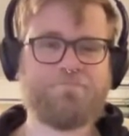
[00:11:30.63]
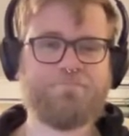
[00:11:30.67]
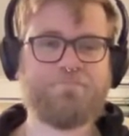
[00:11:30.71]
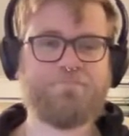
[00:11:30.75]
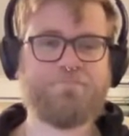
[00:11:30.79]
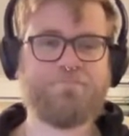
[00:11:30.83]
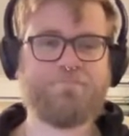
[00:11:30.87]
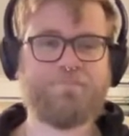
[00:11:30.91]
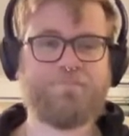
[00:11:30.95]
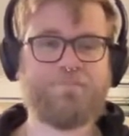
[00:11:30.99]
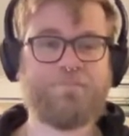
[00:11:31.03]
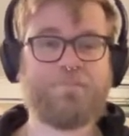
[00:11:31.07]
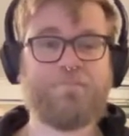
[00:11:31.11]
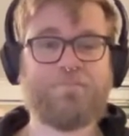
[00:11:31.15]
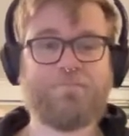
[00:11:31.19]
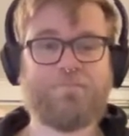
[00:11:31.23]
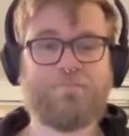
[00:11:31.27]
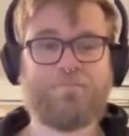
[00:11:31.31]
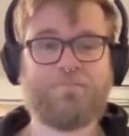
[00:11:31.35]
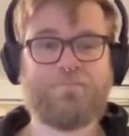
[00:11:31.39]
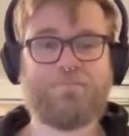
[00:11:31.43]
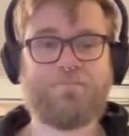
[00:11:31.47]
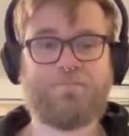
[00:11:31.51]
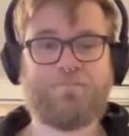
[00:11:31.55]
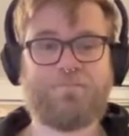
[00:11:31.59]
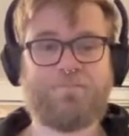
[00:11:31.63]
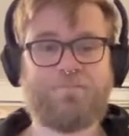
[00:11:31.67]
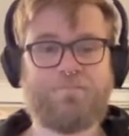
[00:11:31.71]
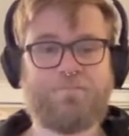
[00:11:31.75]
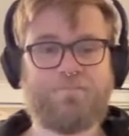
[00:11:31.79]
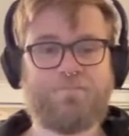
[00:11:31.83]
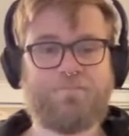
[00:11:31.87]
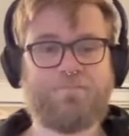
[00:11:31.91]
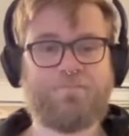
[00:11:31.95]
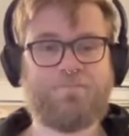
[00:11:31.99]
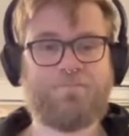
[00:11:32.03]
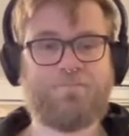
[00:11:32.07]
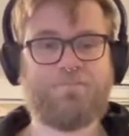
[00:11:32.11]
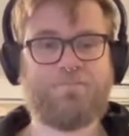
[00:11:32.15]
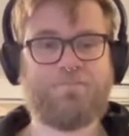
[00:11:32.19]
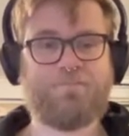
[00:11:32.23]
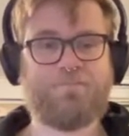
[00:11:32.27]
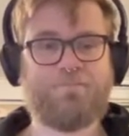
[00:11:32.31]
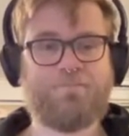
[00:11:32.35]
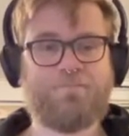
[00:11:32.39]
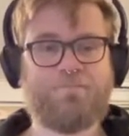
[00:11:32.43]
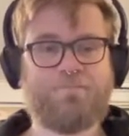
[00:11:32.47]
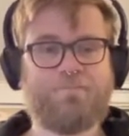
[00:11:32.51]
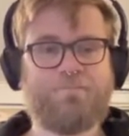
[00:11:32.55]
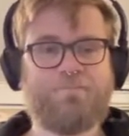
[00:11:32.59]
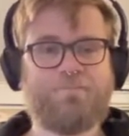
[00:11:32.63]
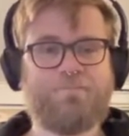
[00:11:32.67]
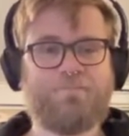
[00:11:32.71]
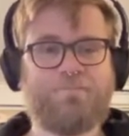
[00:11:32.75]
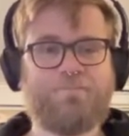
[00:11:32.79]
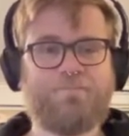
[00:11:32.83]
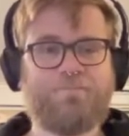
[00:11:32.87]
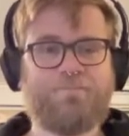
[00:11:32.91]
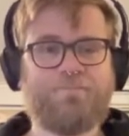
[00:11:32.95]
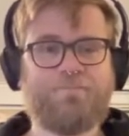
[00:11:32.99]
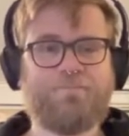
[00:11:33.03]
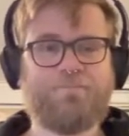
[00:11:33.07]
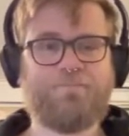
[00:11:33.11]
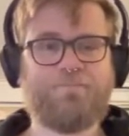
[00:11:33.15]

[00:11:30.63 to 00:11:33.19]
(silent)